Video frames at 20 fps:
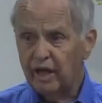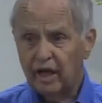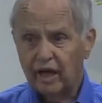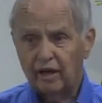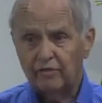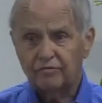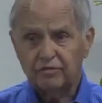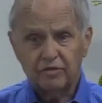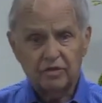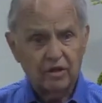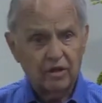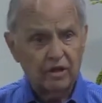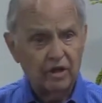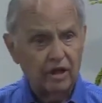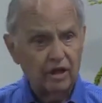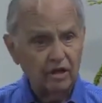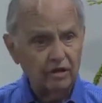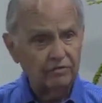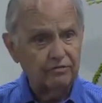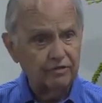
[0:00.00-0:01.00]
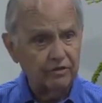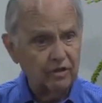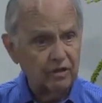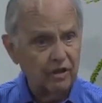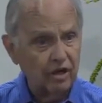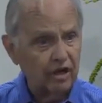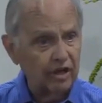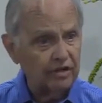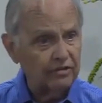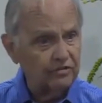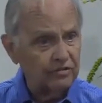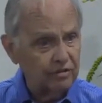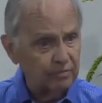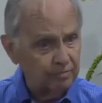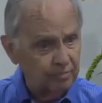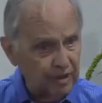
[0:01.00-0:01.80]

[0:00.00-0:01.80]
have to care for God's